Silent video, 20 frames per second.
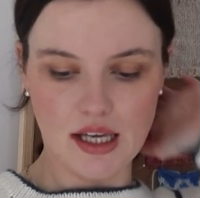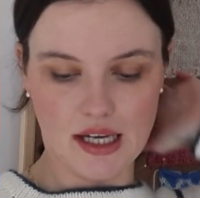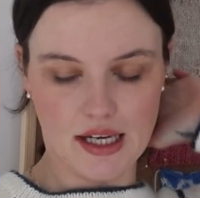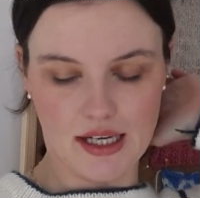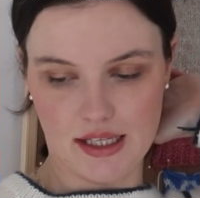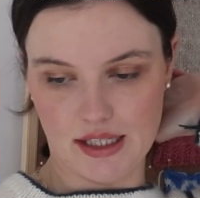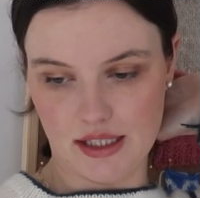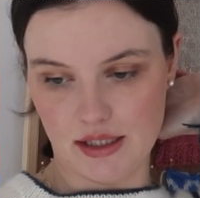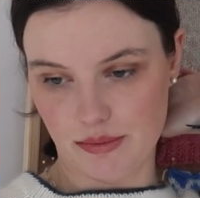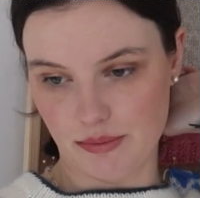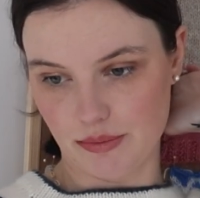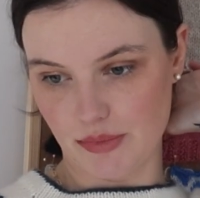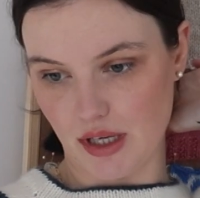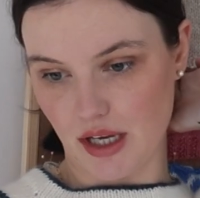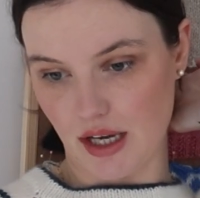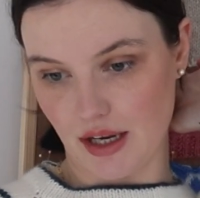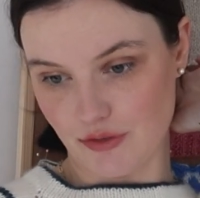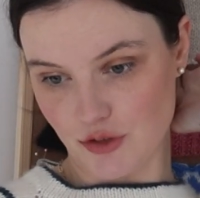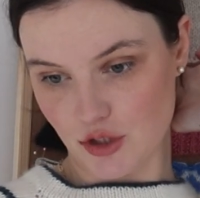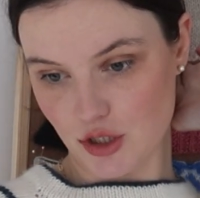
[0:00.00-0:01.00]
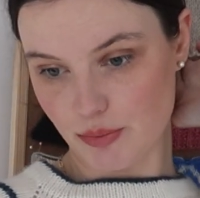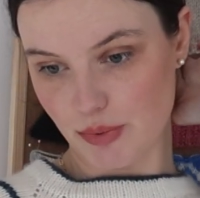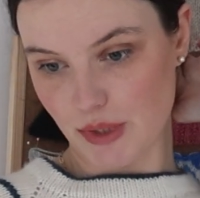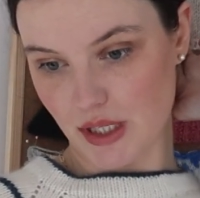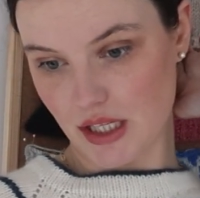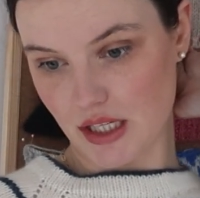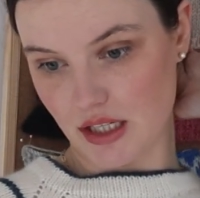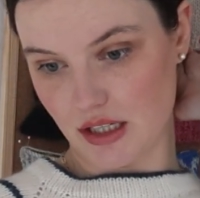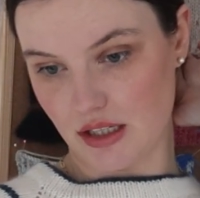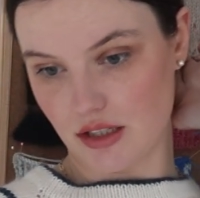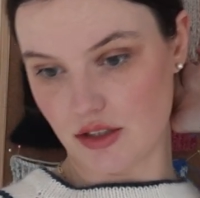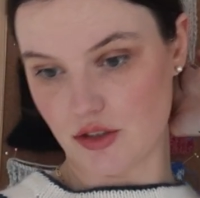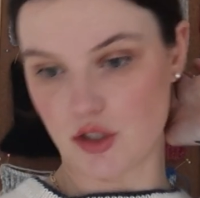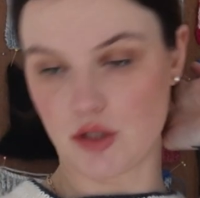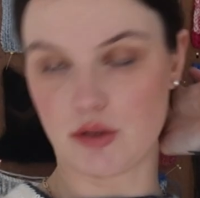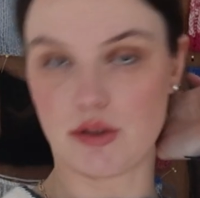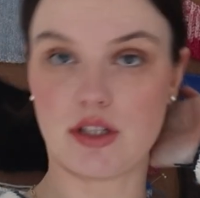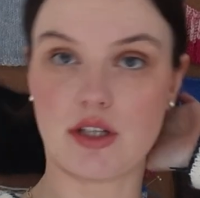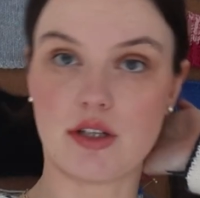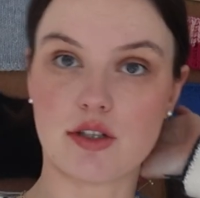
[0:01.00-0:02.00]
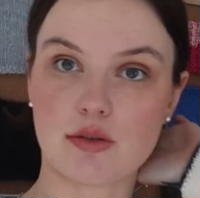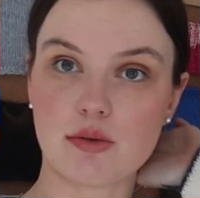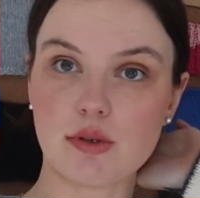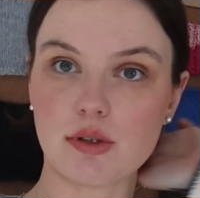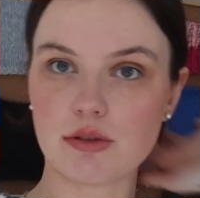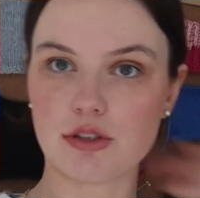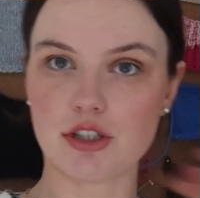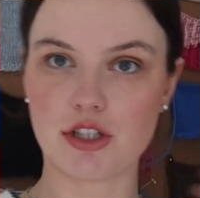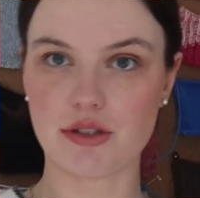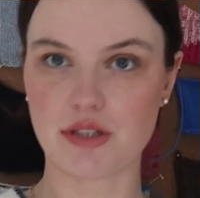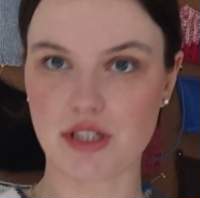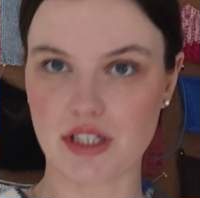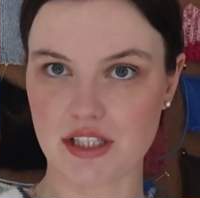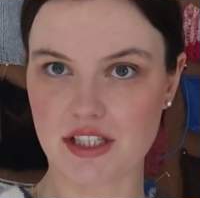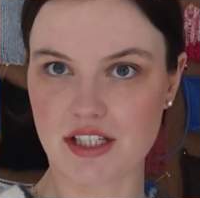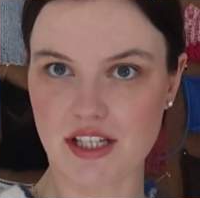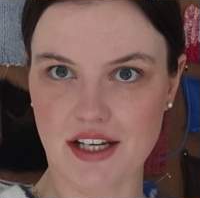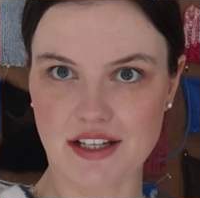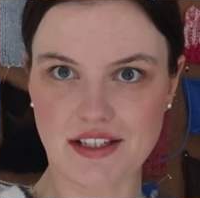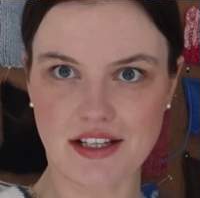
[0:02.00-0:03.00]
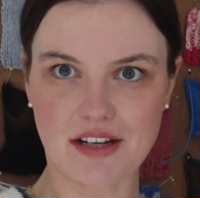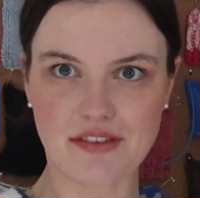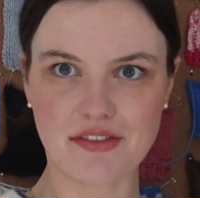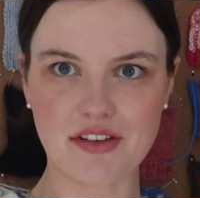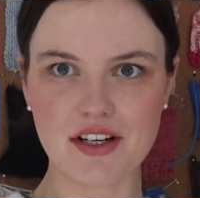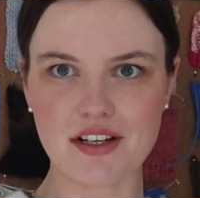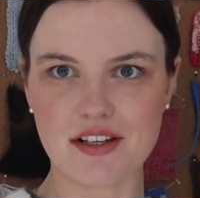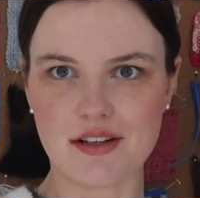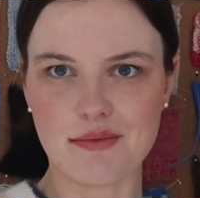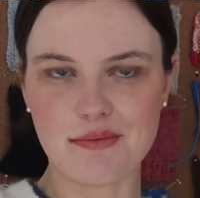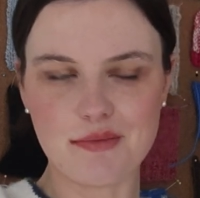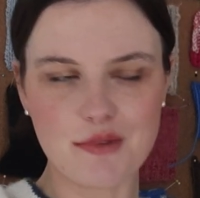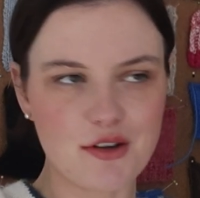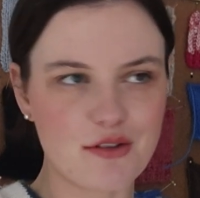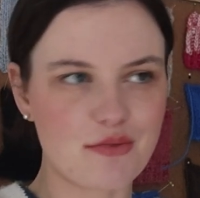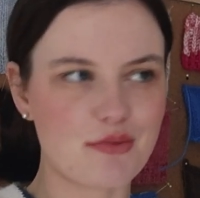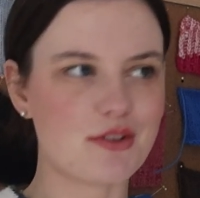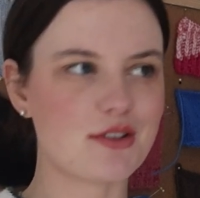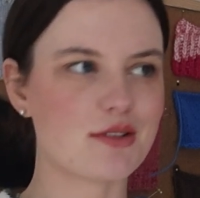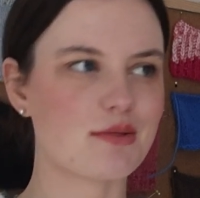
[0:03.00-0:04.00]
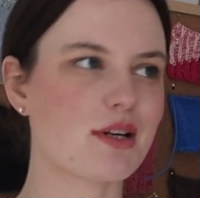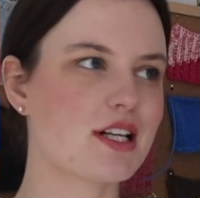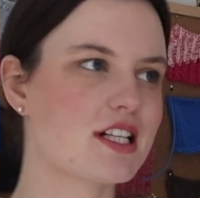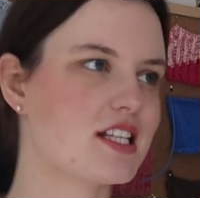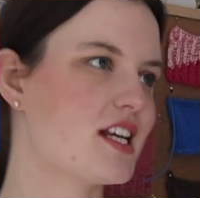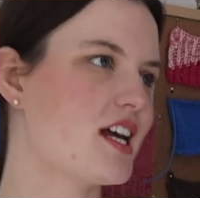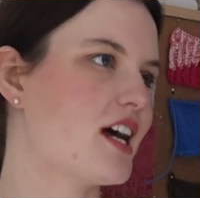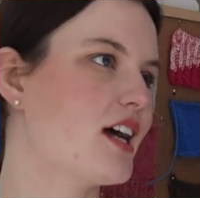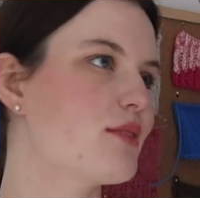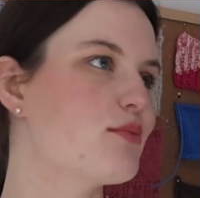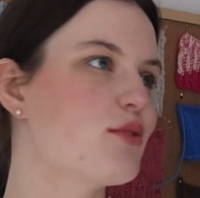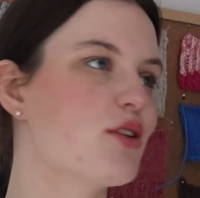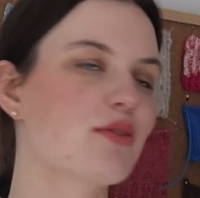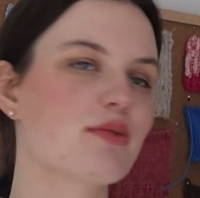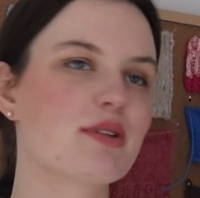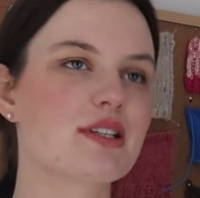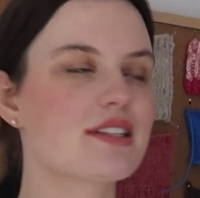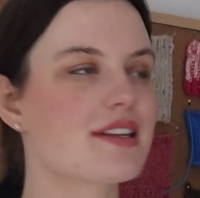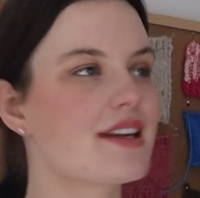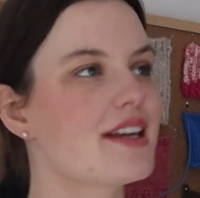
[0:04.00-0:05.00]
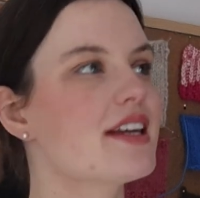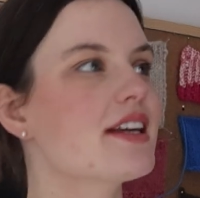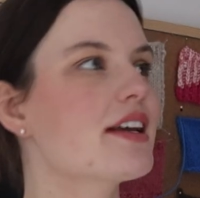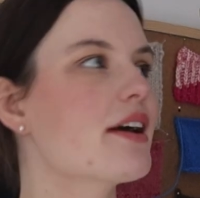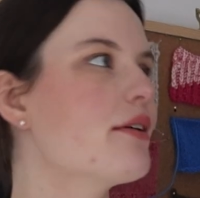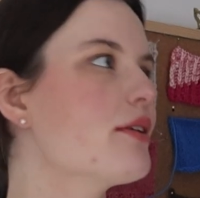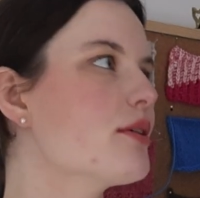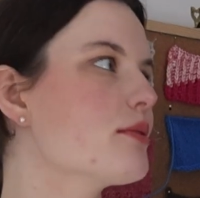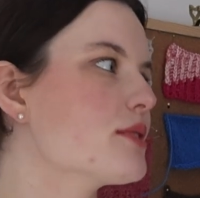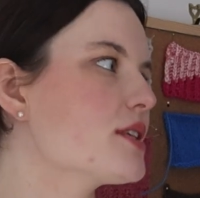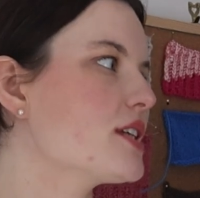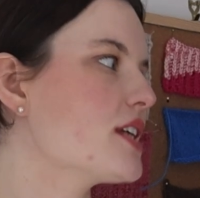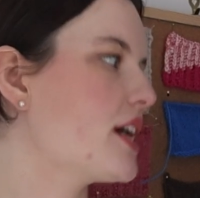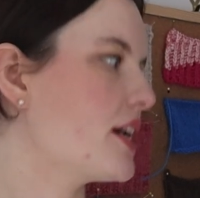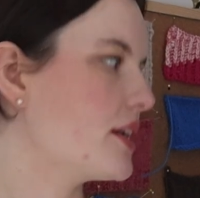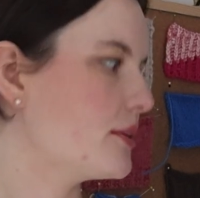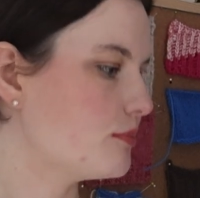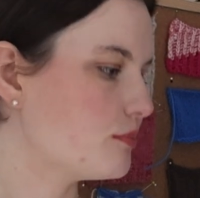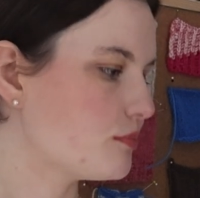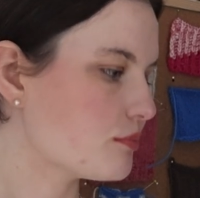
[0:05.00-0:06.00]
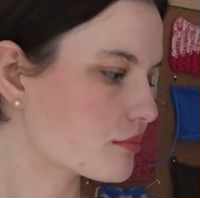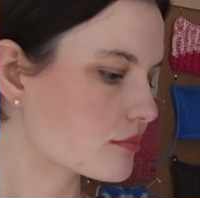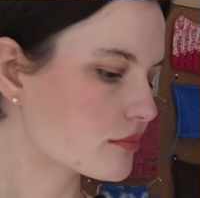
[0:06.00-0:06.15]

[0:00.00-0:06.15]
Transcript: I've just been doing the usual, shooting today's advent, the movement sweater and movement tee going up today.